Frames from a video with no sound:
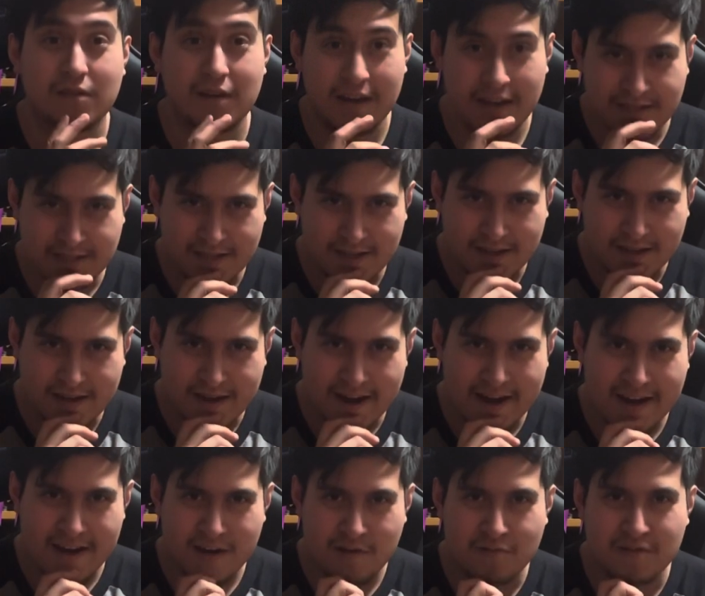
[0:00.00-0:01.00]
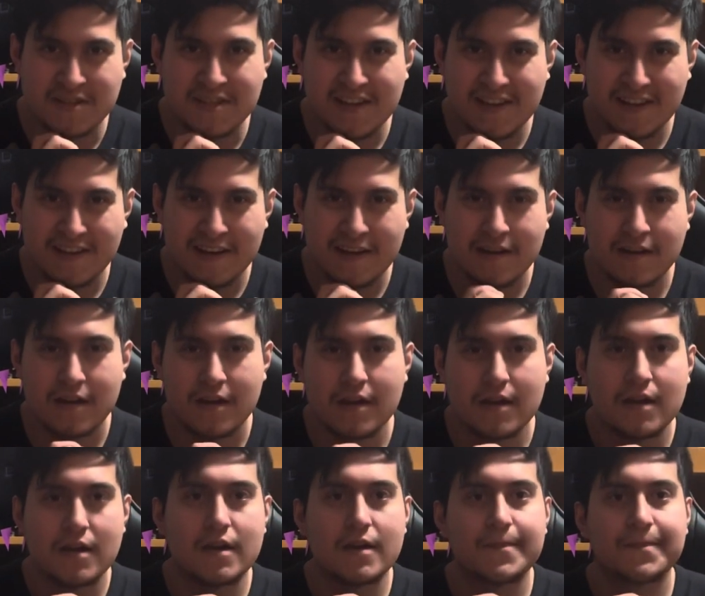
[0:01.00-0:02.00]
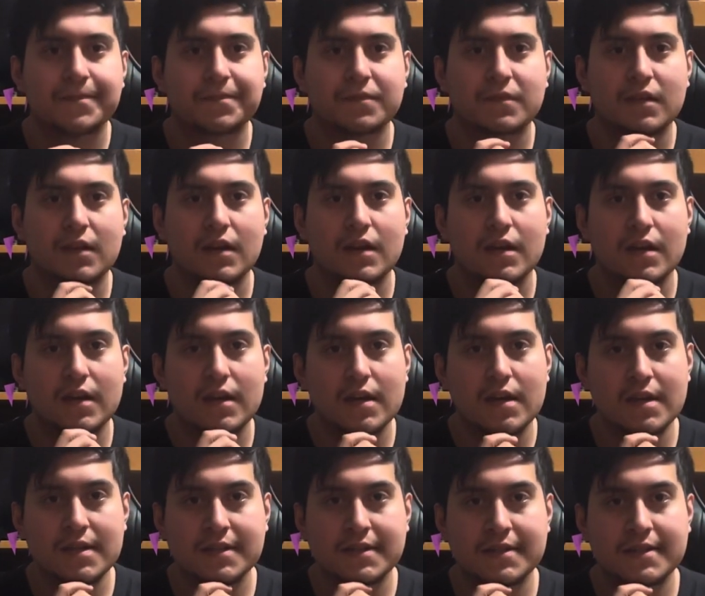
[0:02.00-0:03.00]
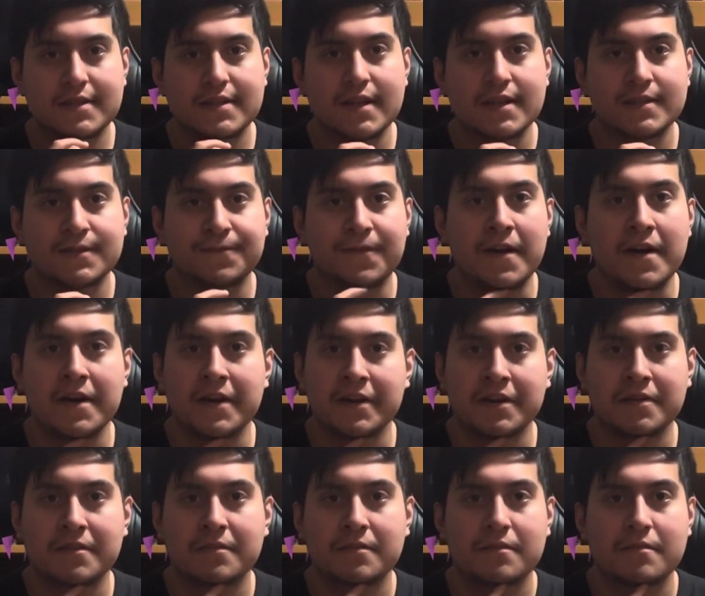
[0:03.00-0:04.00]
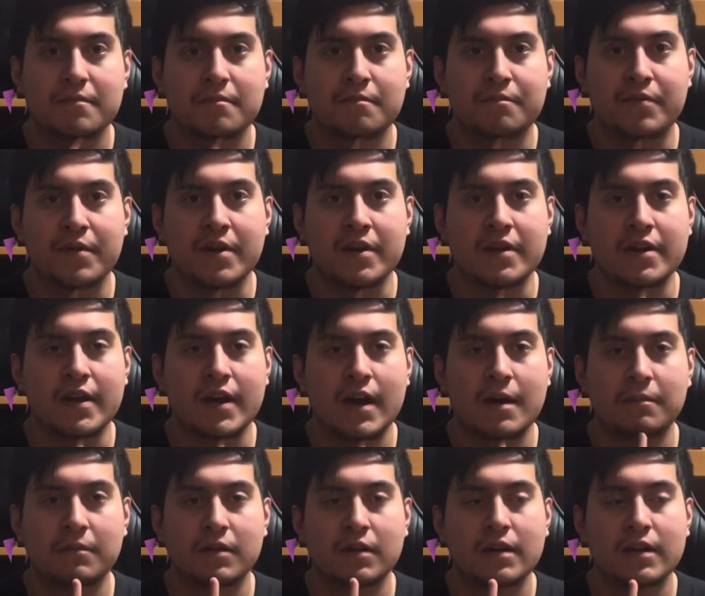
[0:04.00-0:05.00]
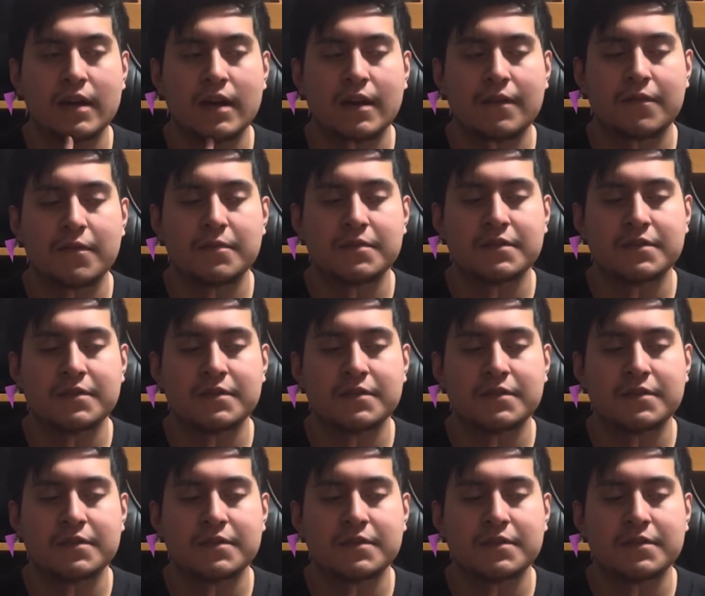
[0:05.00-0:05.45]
As a guy critiquing it, it's just fine. But I'm looking at it from